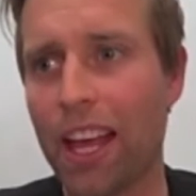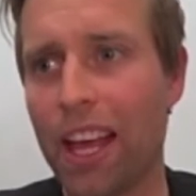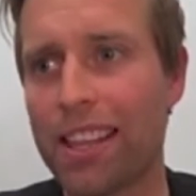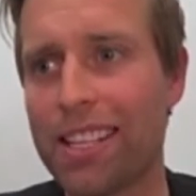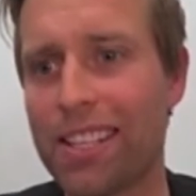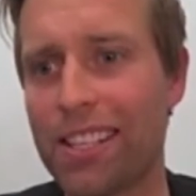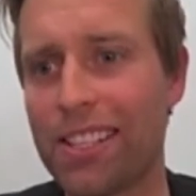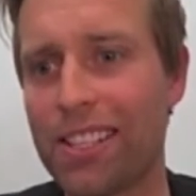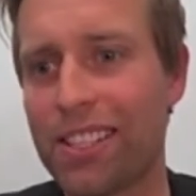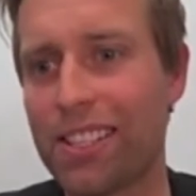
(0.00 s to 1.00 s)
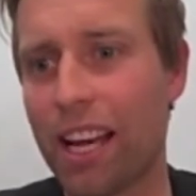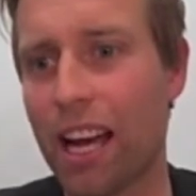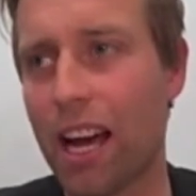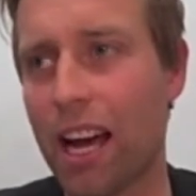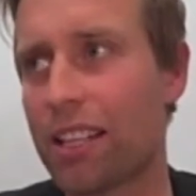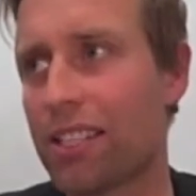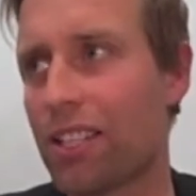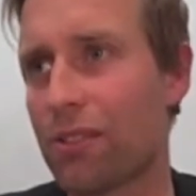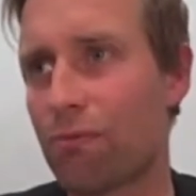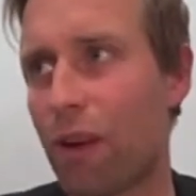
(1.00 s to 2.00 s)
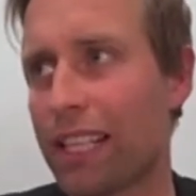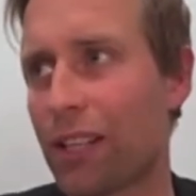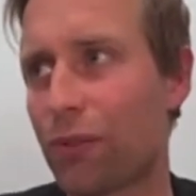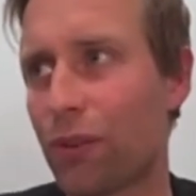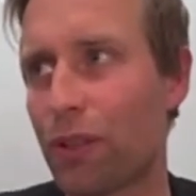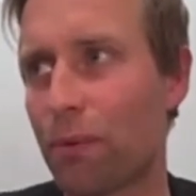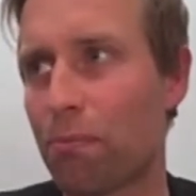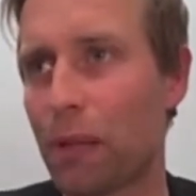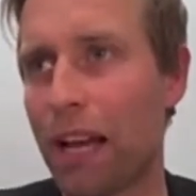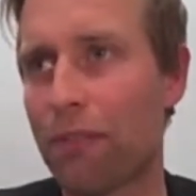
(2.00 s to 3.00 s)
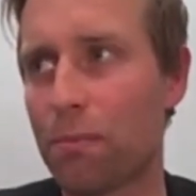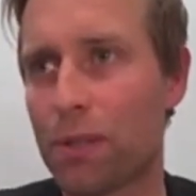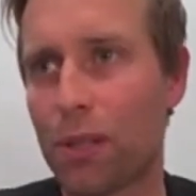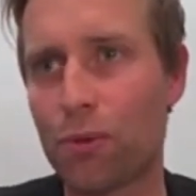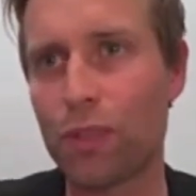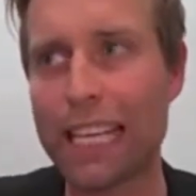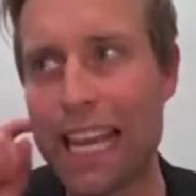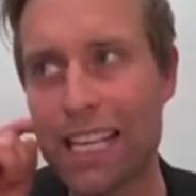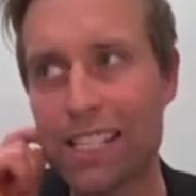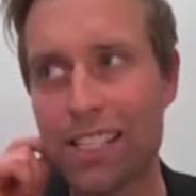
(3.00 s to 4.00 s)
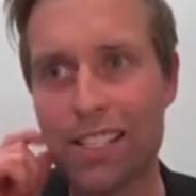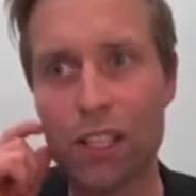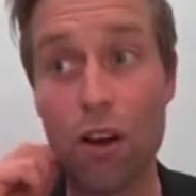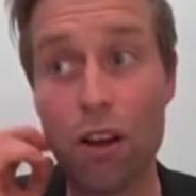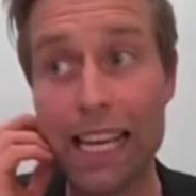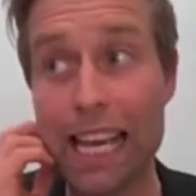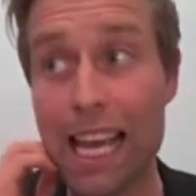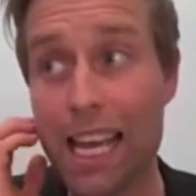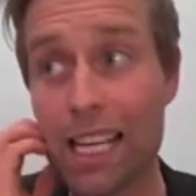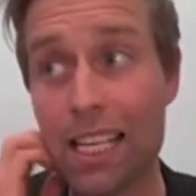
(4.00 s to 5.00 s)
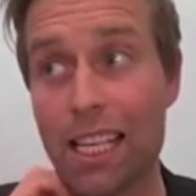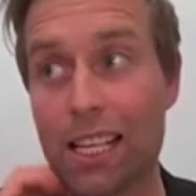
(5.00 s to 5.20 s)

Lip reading: This is just running you through the platform, so it's really easy to log in.